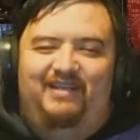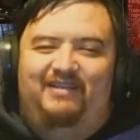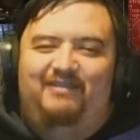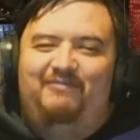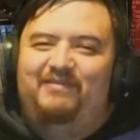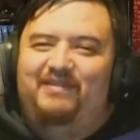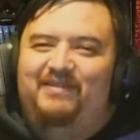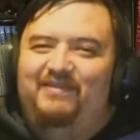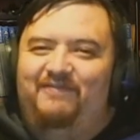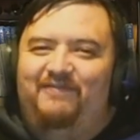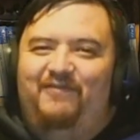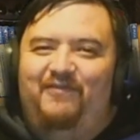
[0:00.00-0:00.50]
week
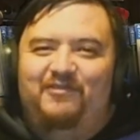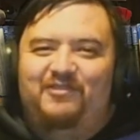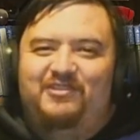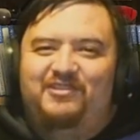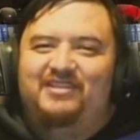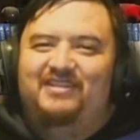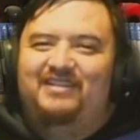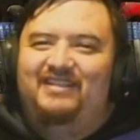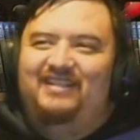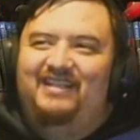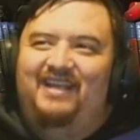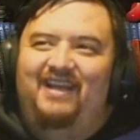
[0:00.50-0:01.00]
we
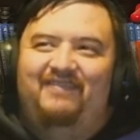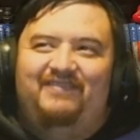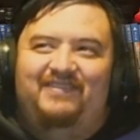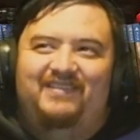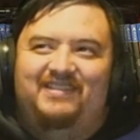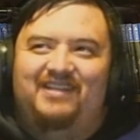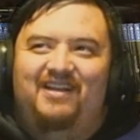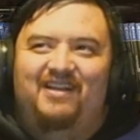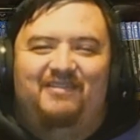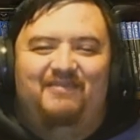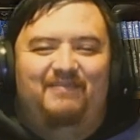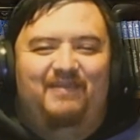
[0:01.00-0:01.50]
unfortunately have to
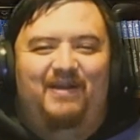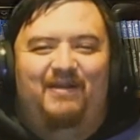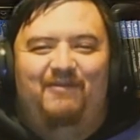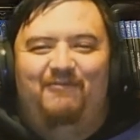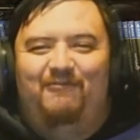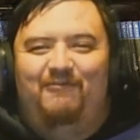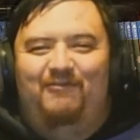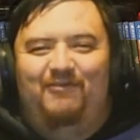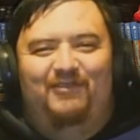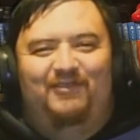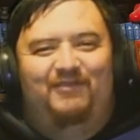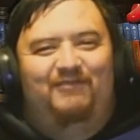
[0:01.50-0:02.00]
talk about
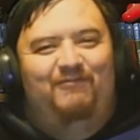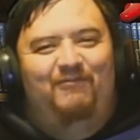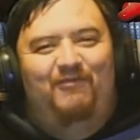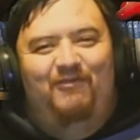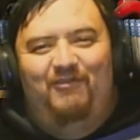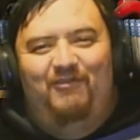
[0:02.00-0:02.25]
World of